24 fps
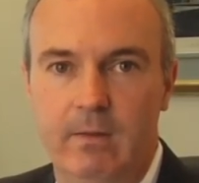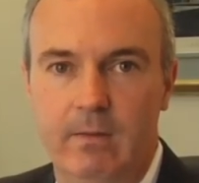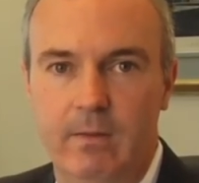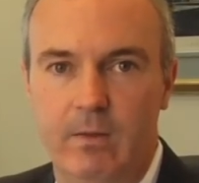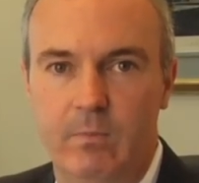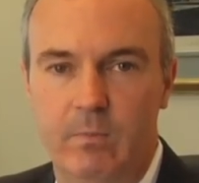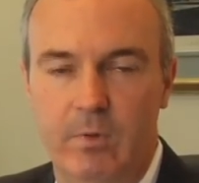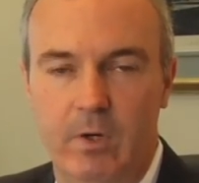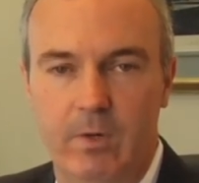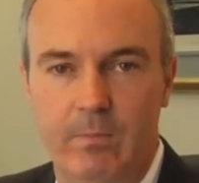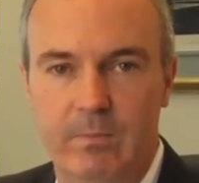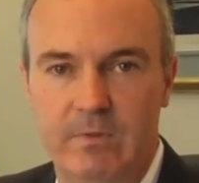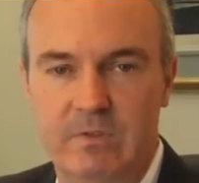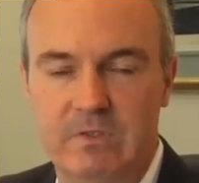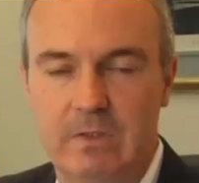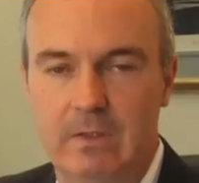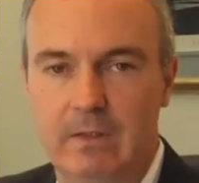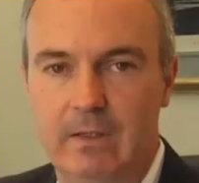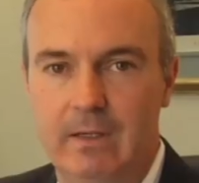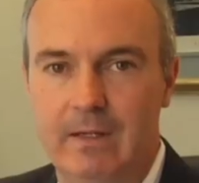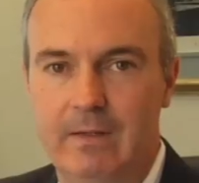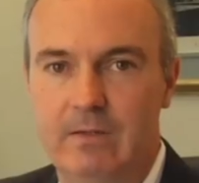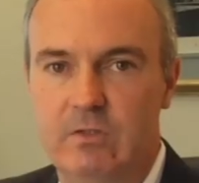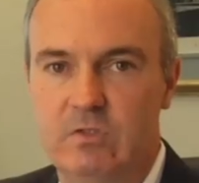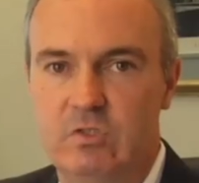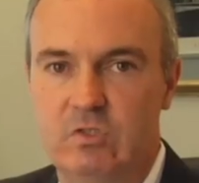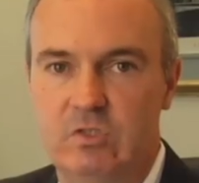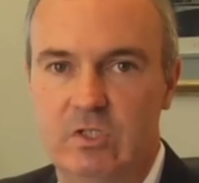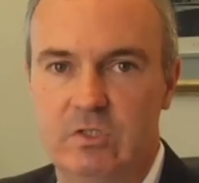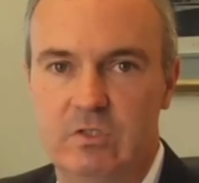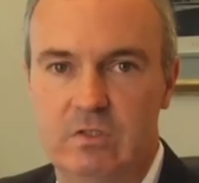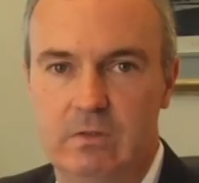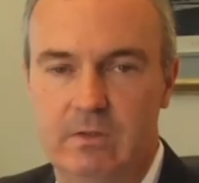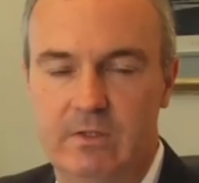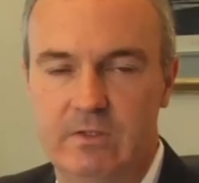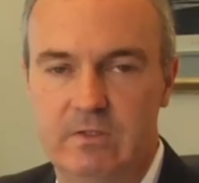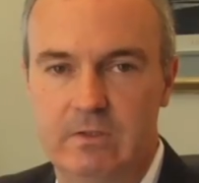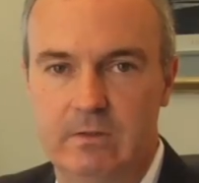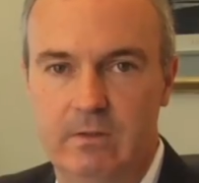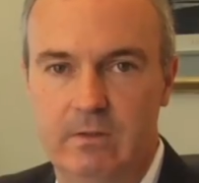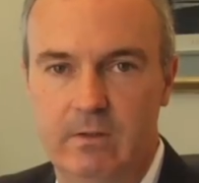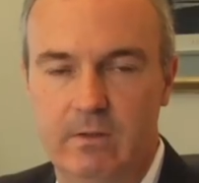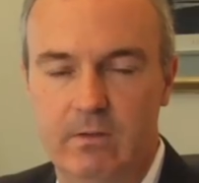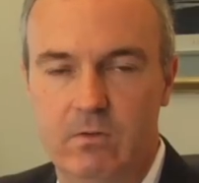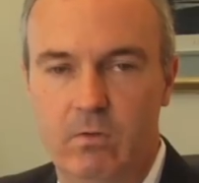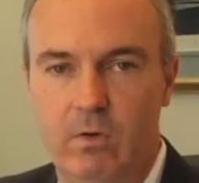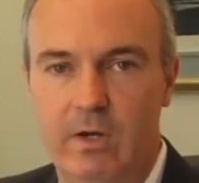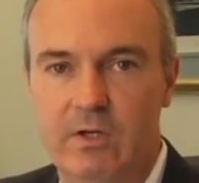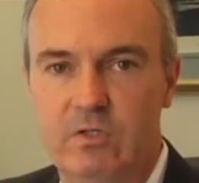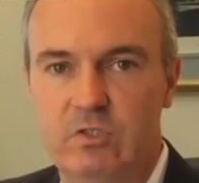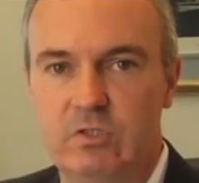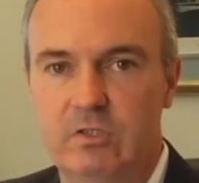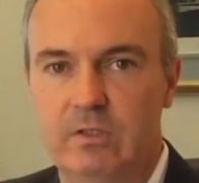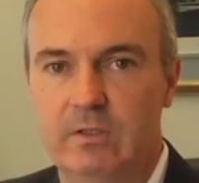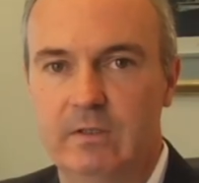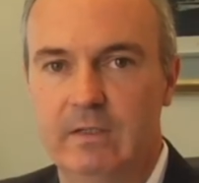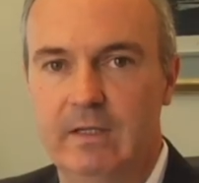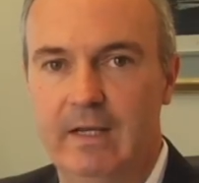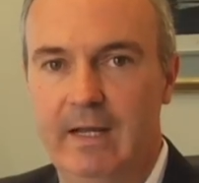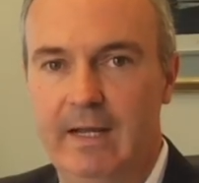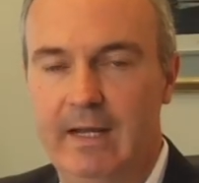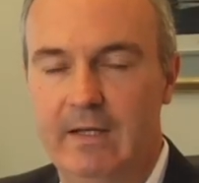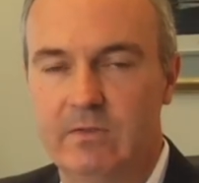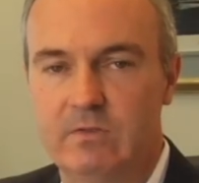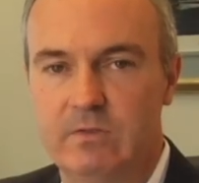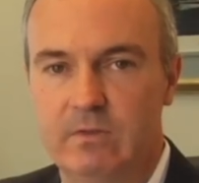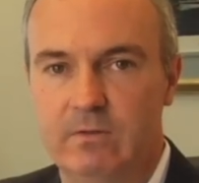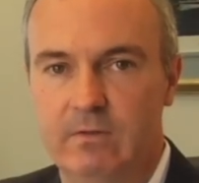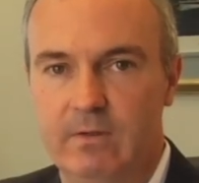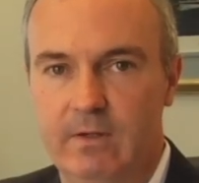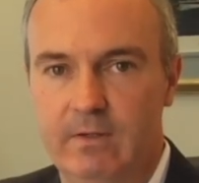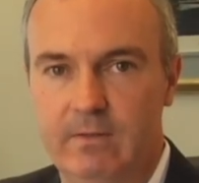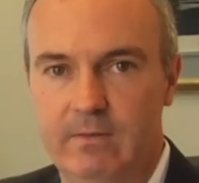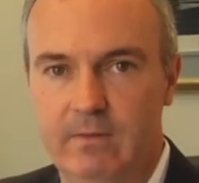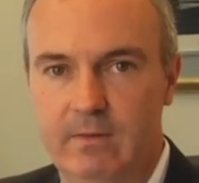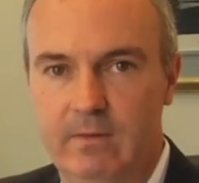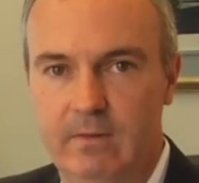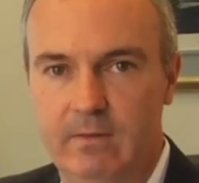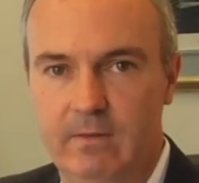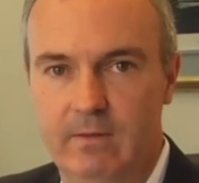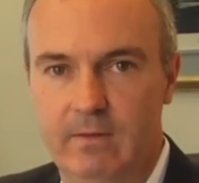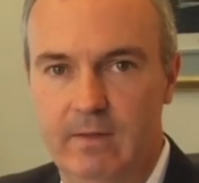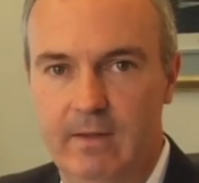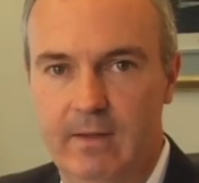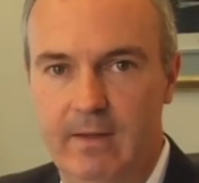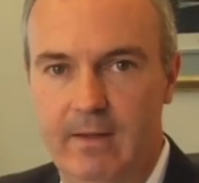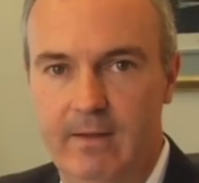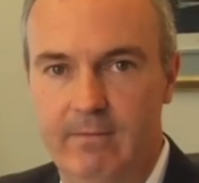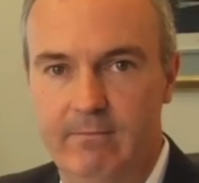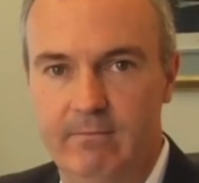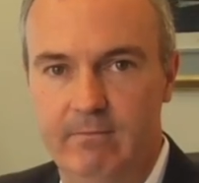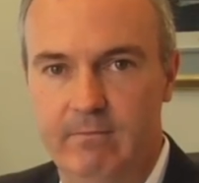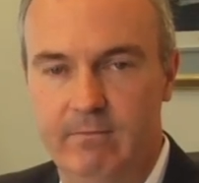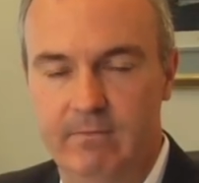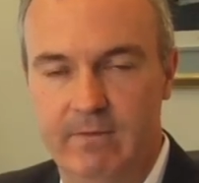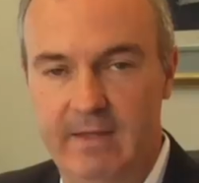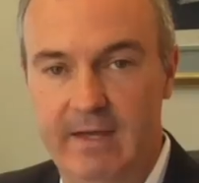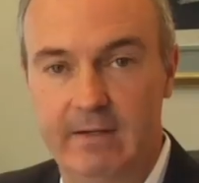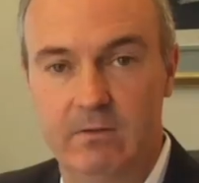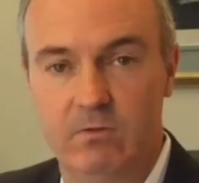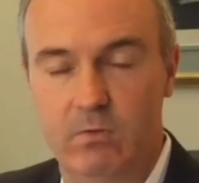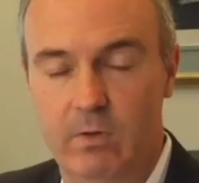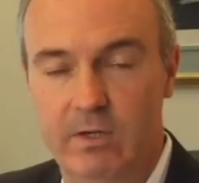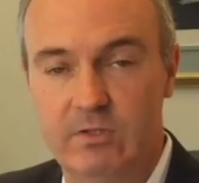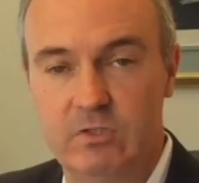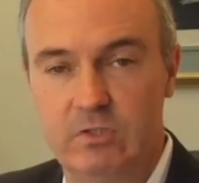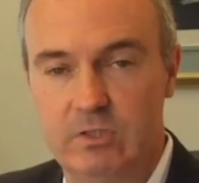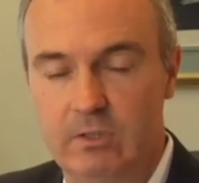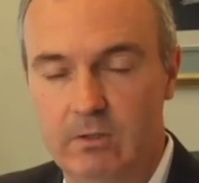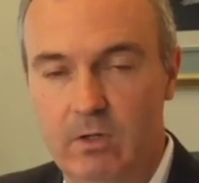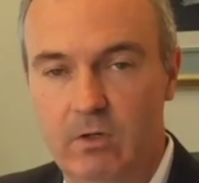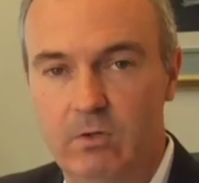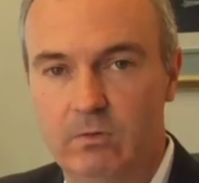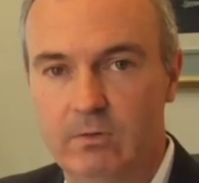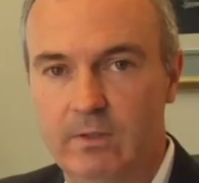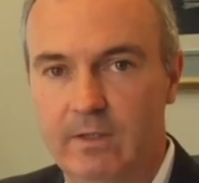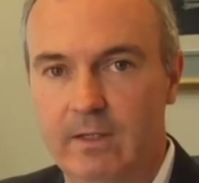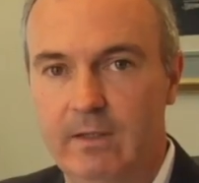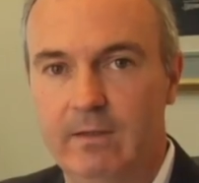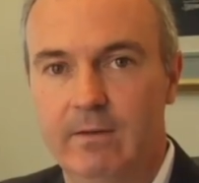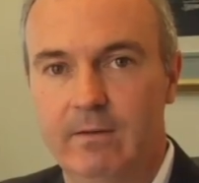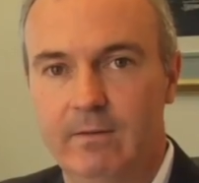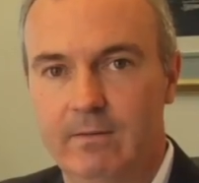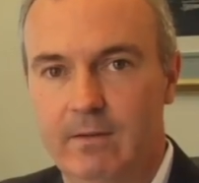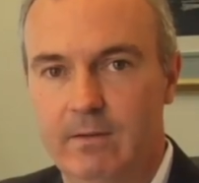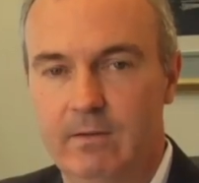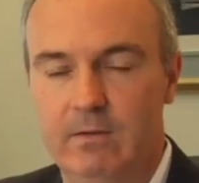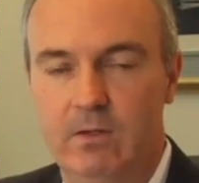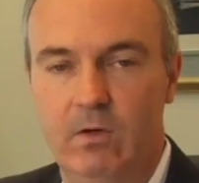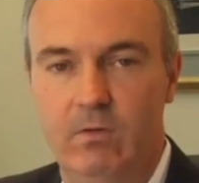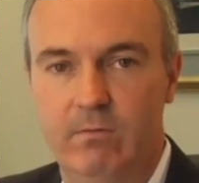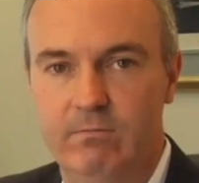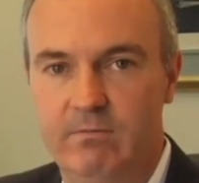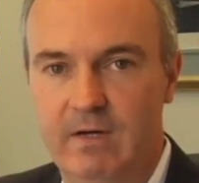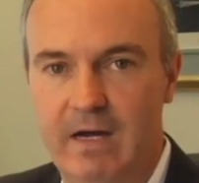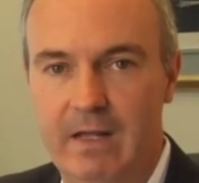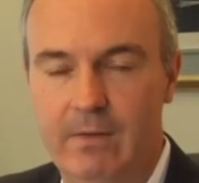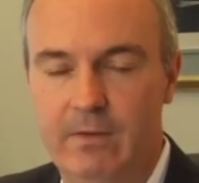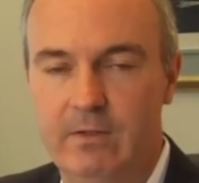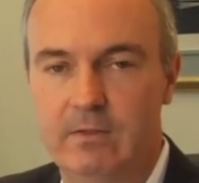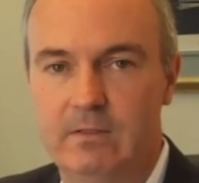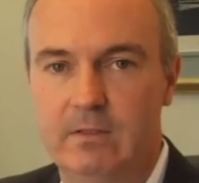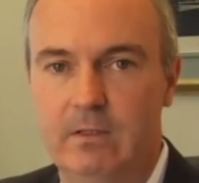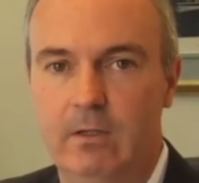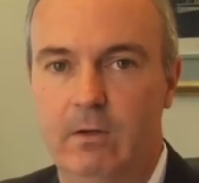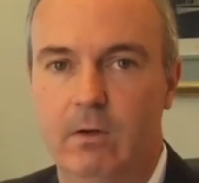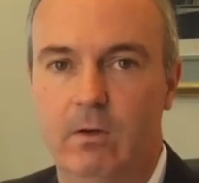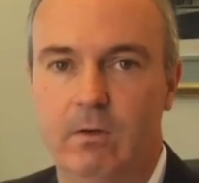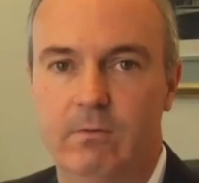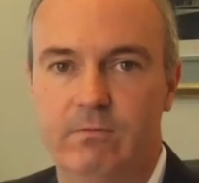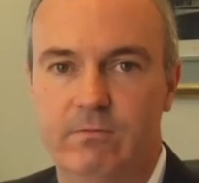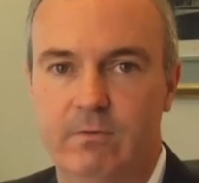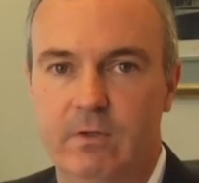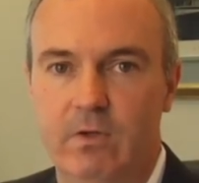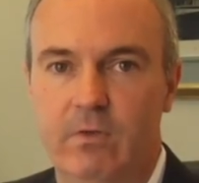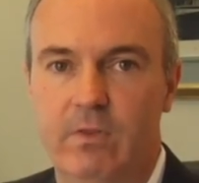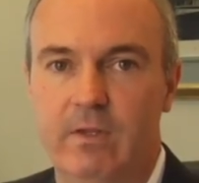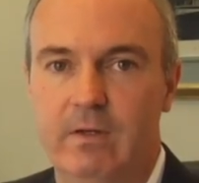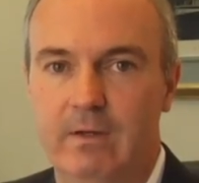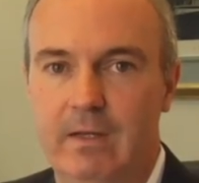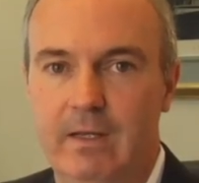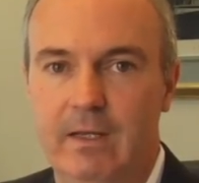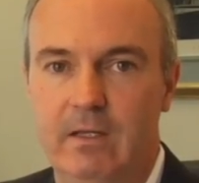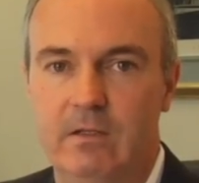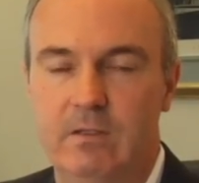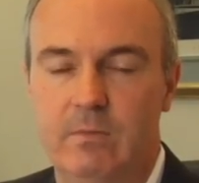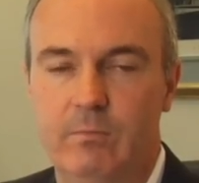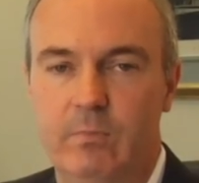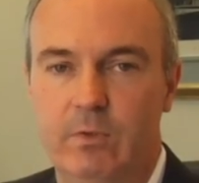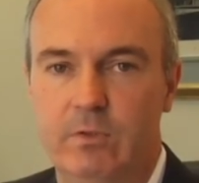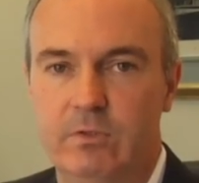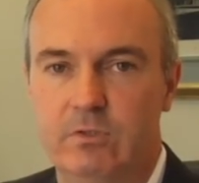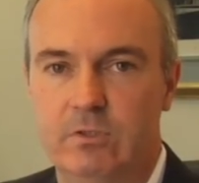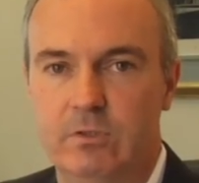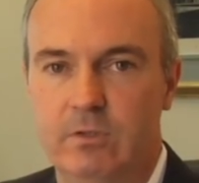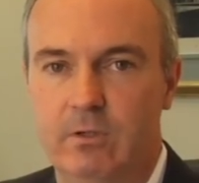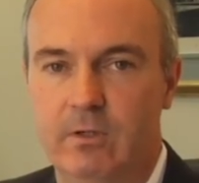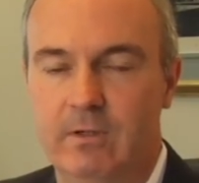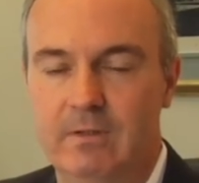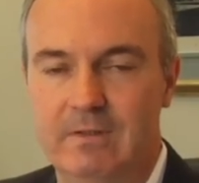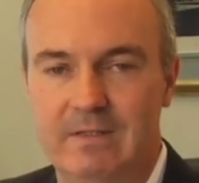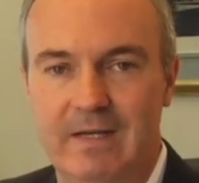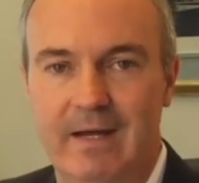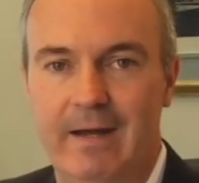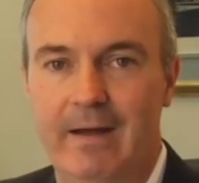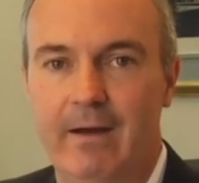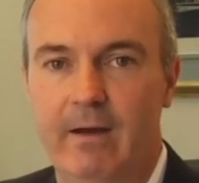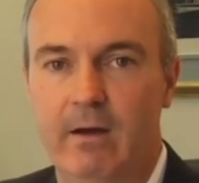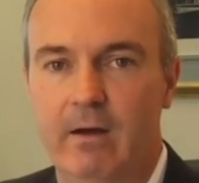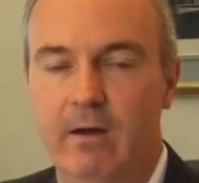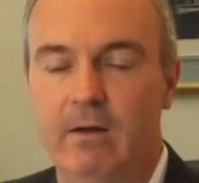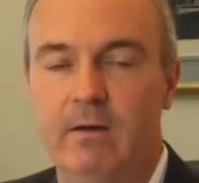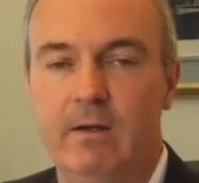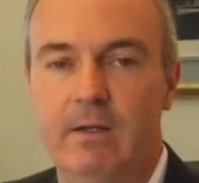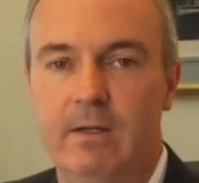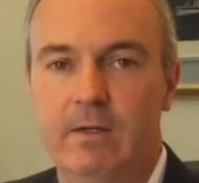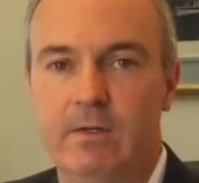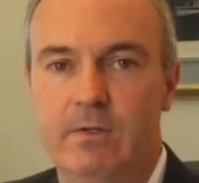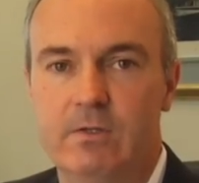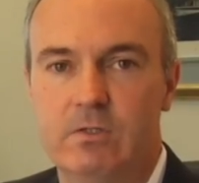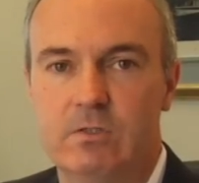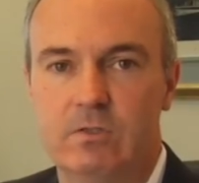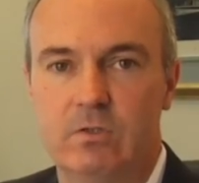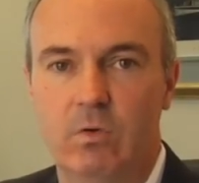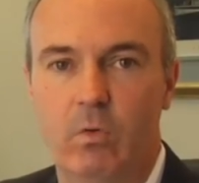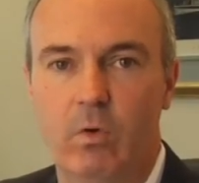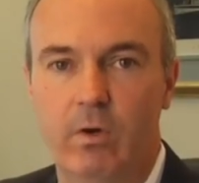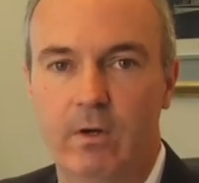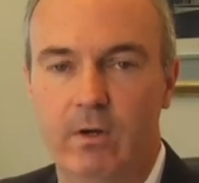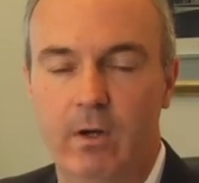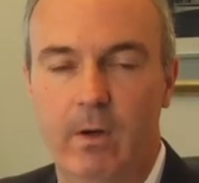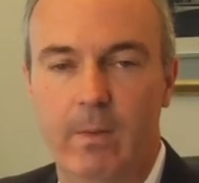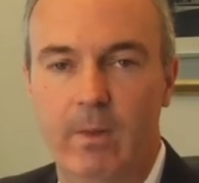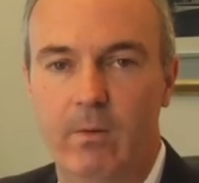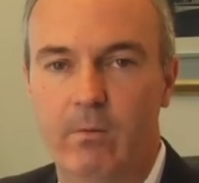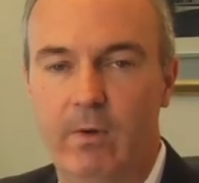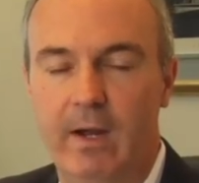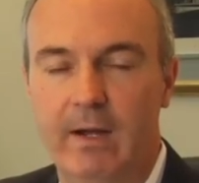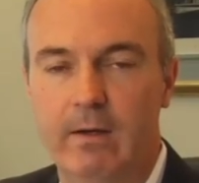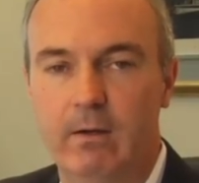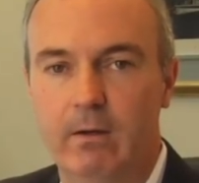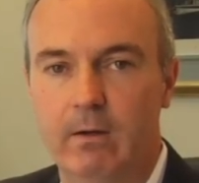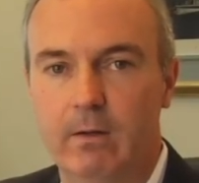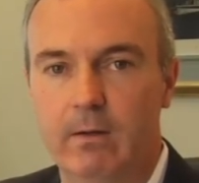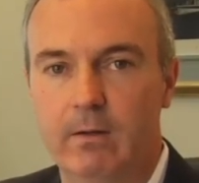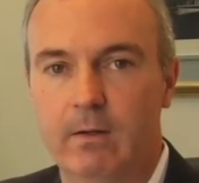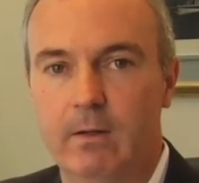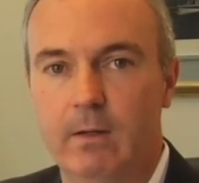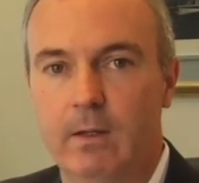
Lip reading: The purpose, again, is just listen to the question, answer that question only, and don't volunteer or feel the need to put your entire story on the record.